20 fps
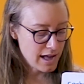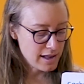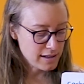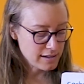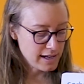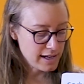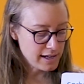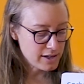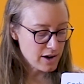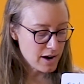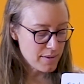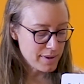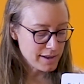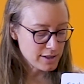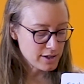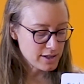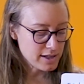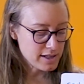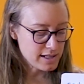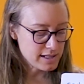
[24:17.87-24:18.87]
later I might
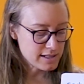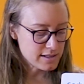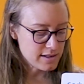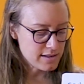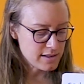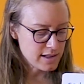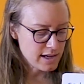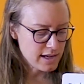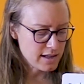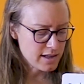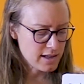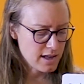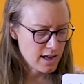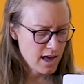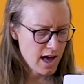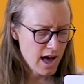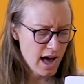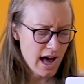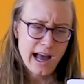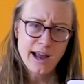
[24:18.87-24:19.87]
look at this and think,
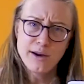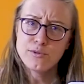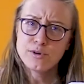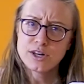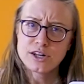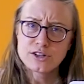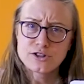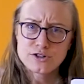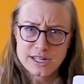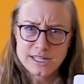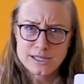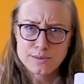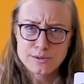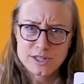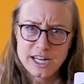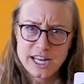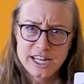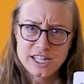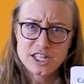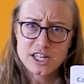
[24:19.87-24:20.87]
I went on
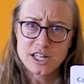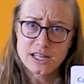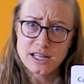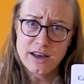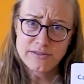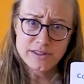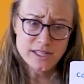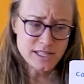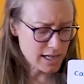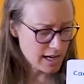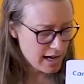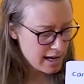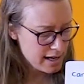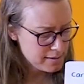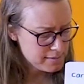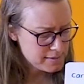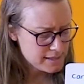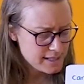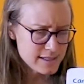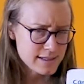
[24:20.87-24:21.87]
transportation 11
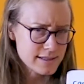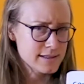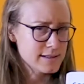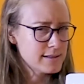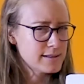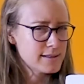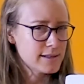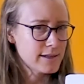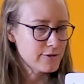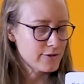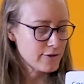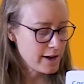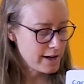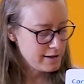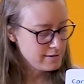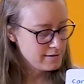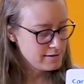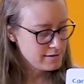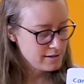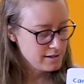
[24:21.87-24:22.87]
times? That doesn't sound right.
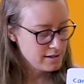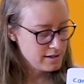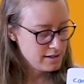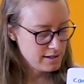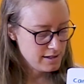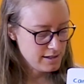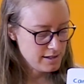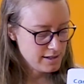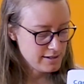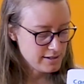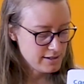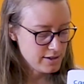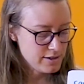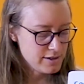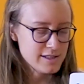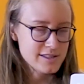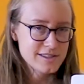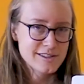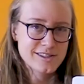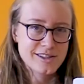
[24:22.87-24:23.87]
So
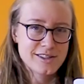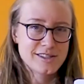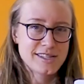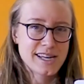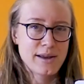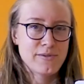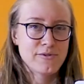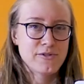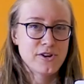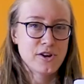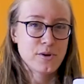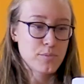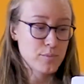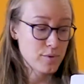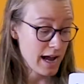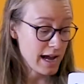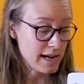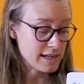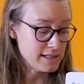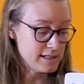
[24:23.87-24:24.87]
this is a good time for you to
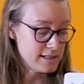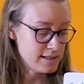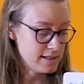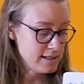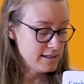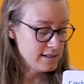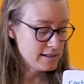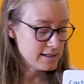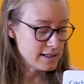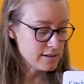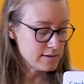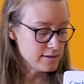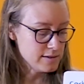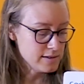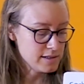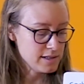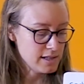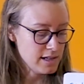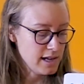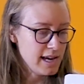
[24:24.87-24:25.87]
practice these
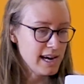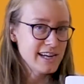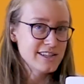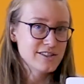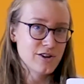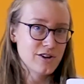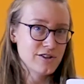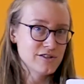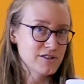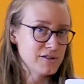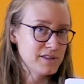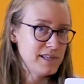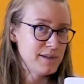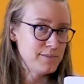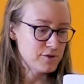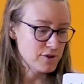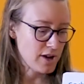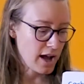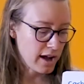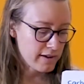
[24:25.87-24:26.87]
skills and to also keep
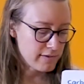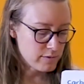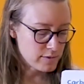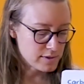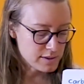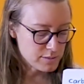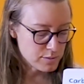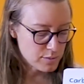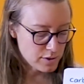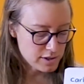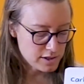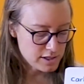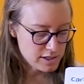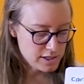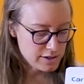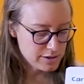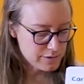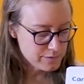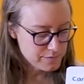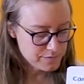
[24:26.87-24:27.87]
track of what's important to
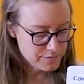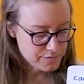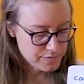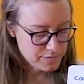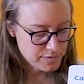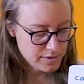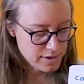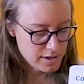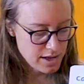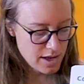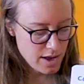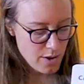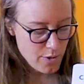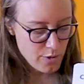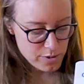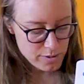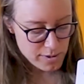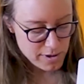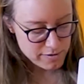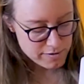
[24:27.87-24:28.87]
you.
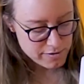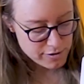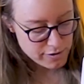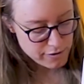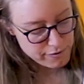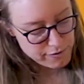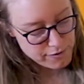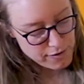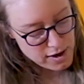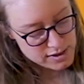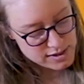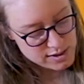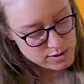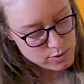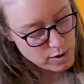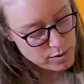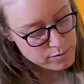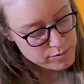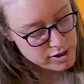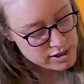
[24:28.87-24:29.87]
What about the faucet
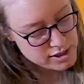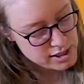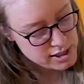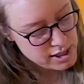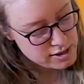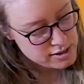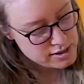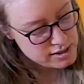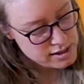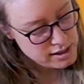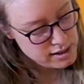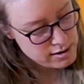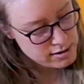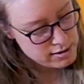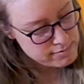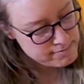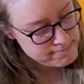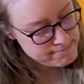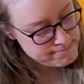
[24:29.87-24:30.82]
while brushing our teeth?